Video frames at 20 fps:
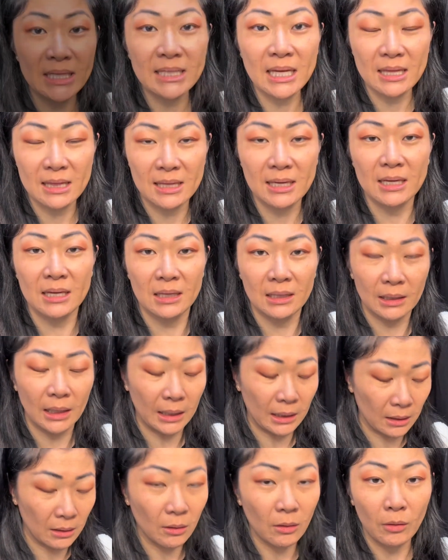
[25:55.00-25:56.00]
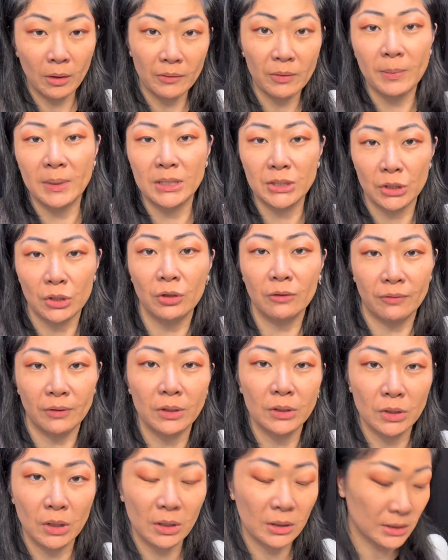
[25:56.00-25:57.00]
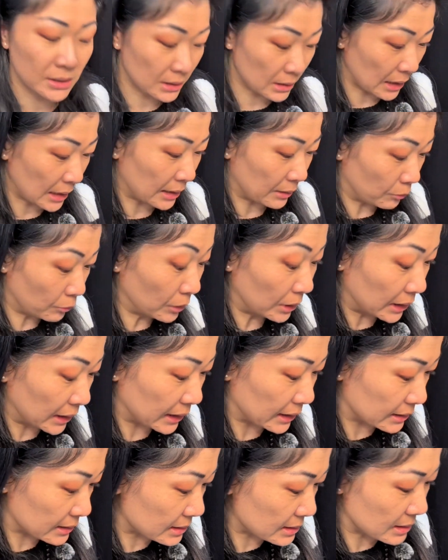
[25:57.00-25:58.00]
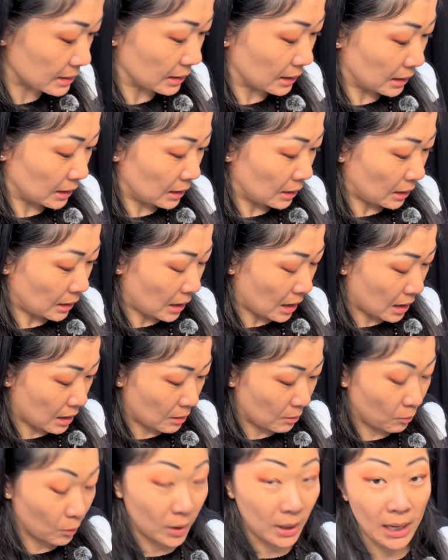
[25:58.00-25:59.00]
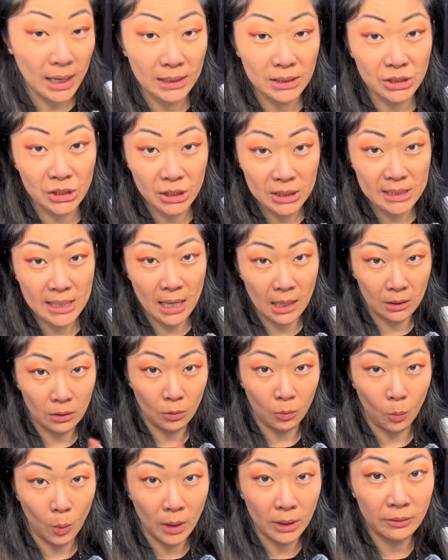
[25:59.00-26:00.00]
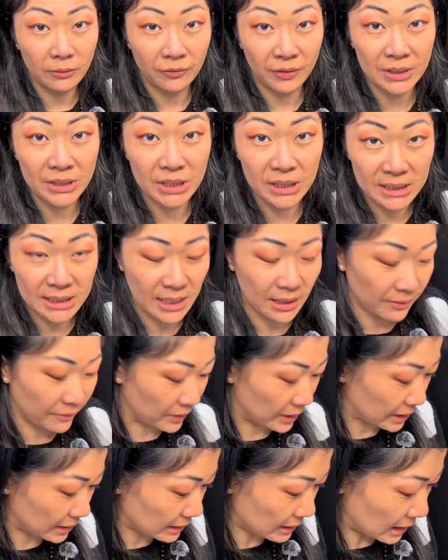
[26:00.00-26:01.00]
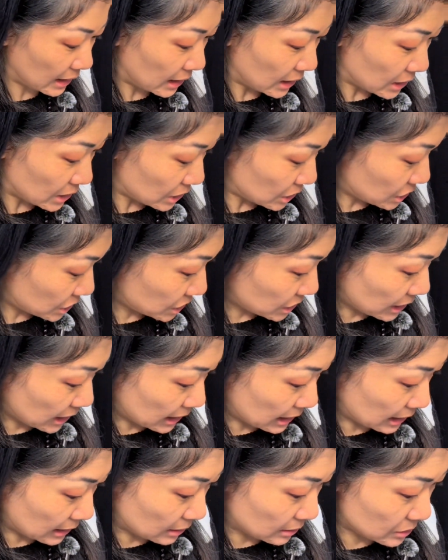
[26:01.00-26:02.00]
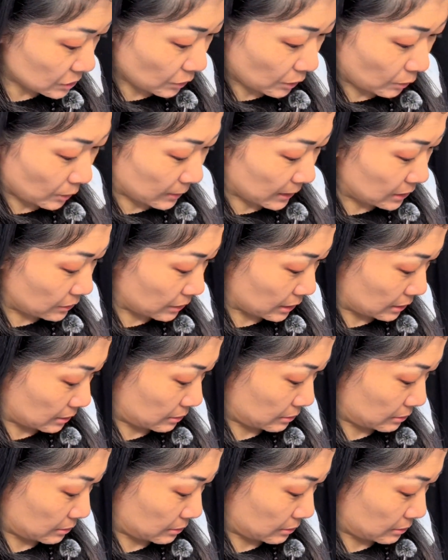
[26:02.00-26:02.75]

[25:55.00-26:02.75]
I think like, oh, everybody should cook for their dogs. It really is. When I just had the one Frenchie, Devin, sorry, what am I doing?